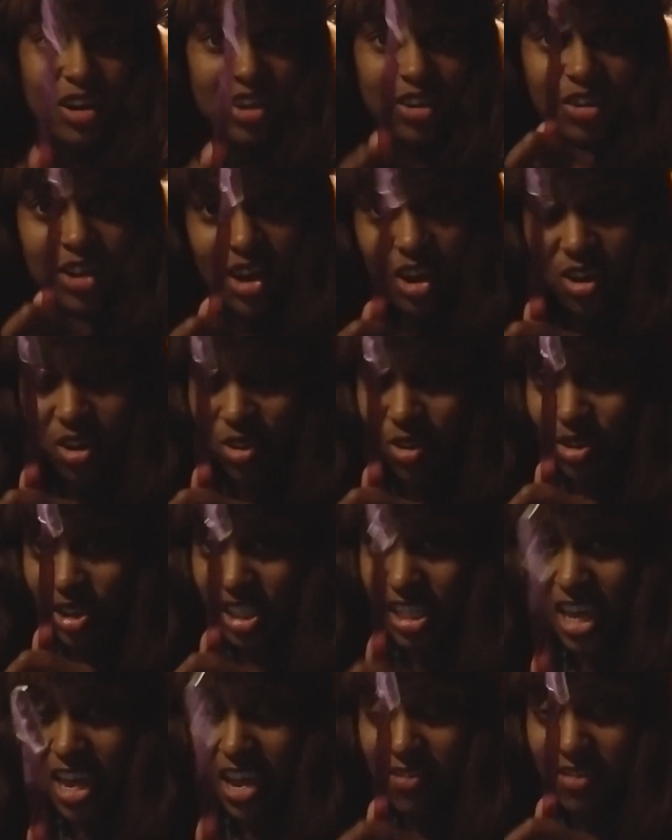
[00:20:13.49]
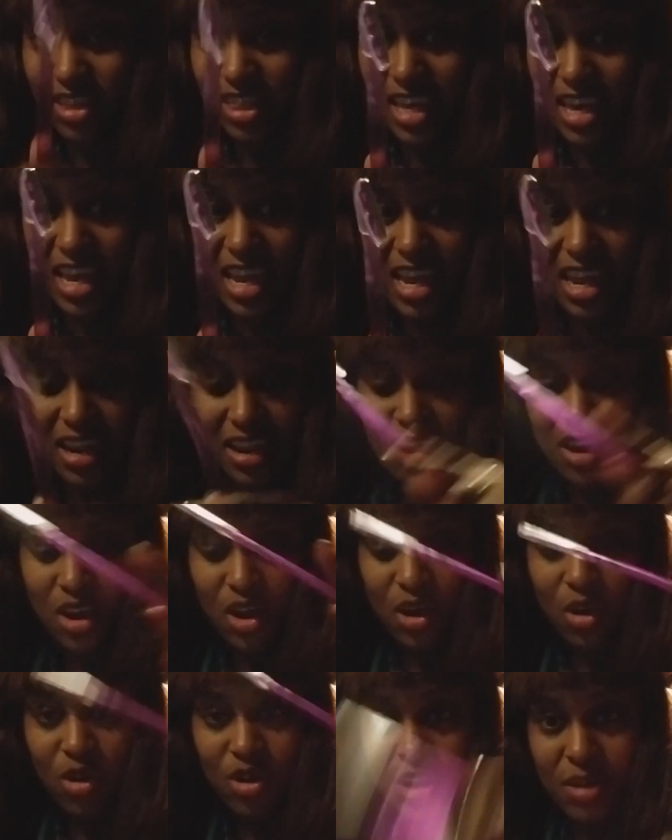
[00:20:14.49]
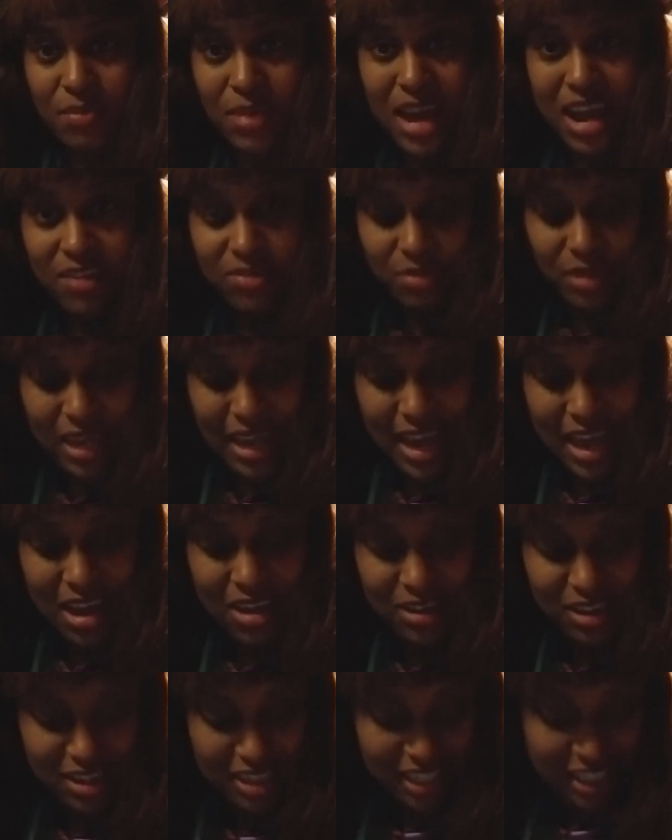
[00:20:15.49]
you know, shaver thing on the bathroom counter.